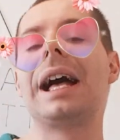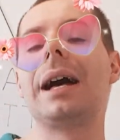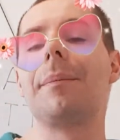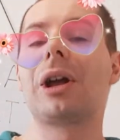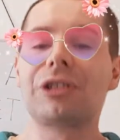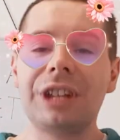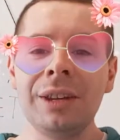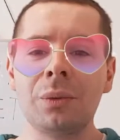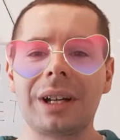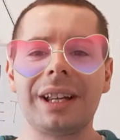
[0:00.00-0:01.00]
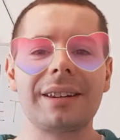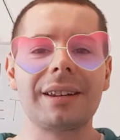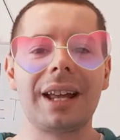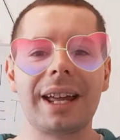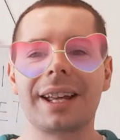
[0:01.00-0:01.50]
Because this one, it's
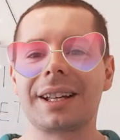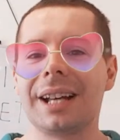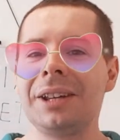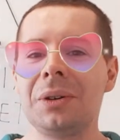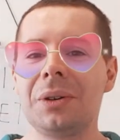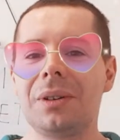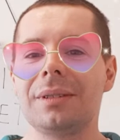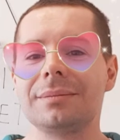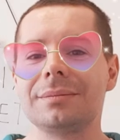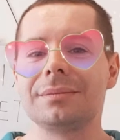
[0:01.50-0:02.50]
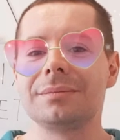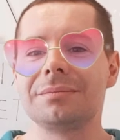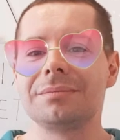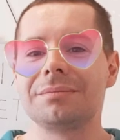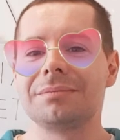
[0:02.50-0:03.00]
like, I don't know,
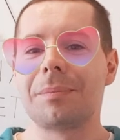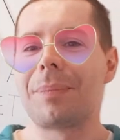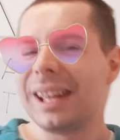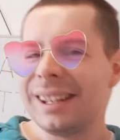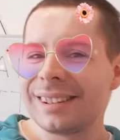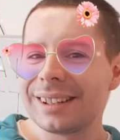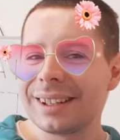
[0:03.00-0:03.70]
peace.